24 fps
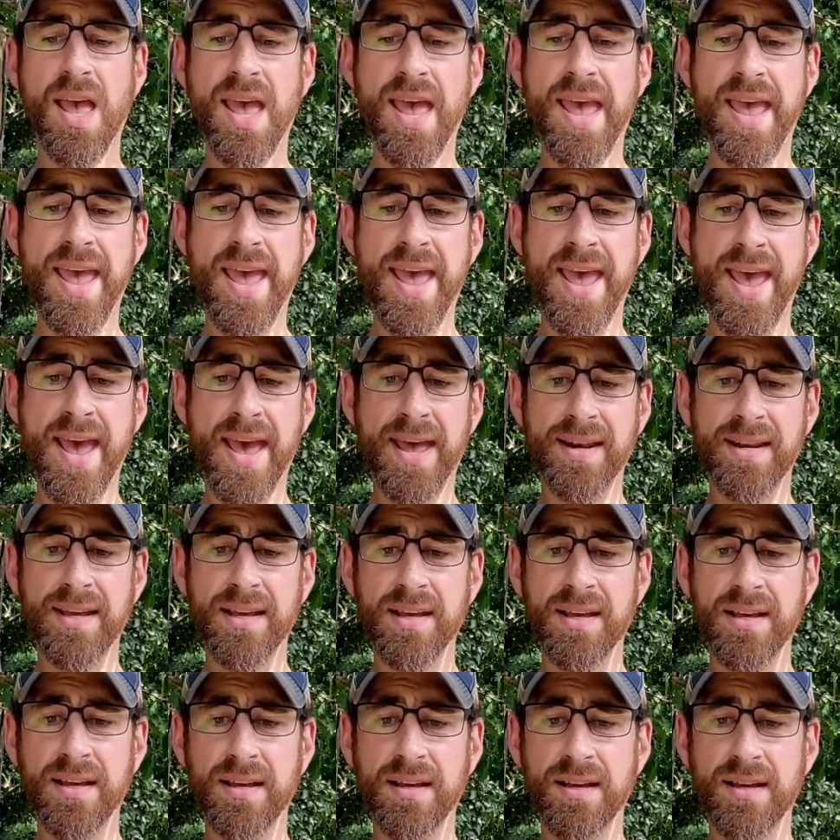And
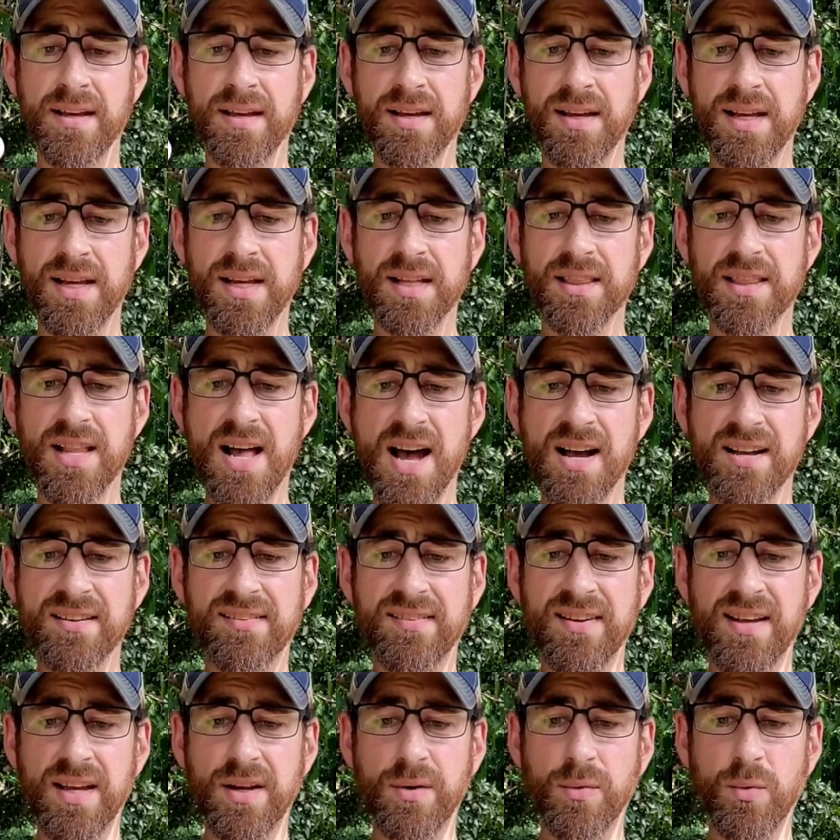it
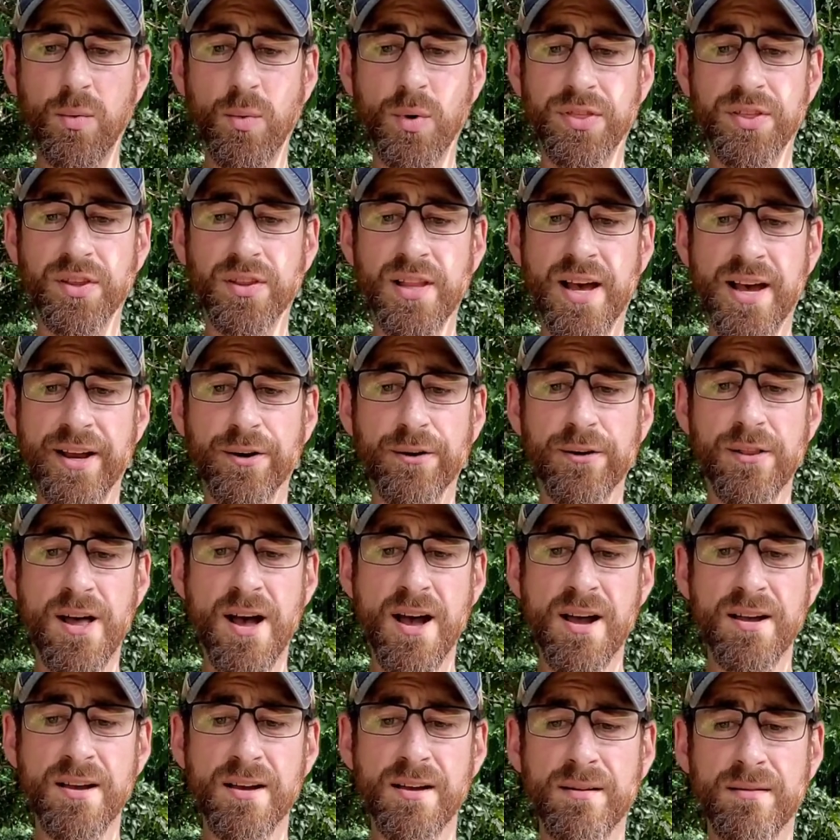locks in with a liner
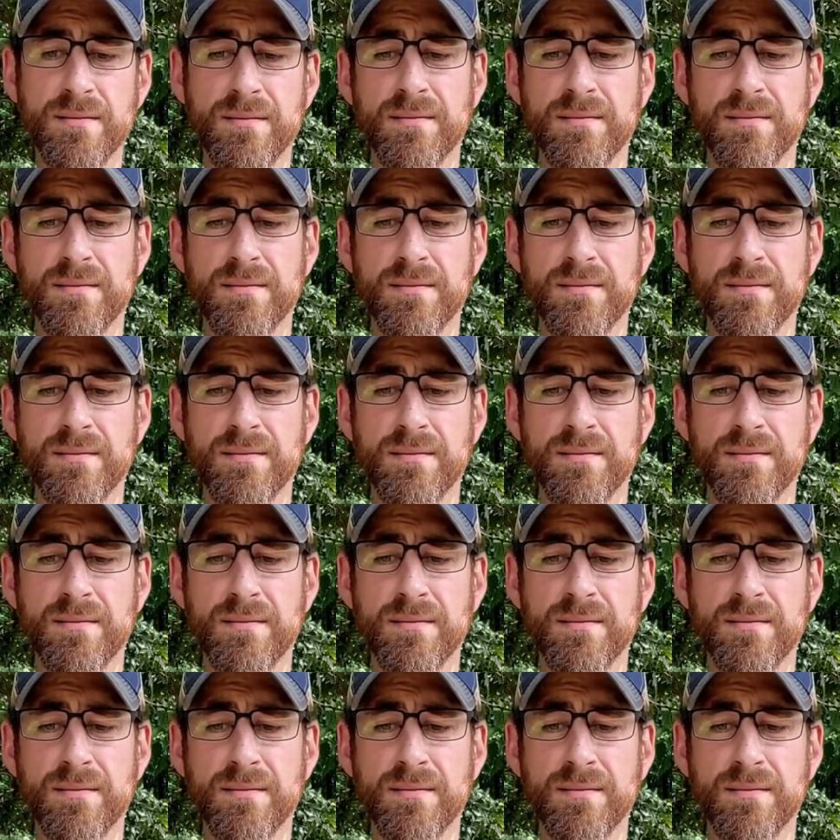lock.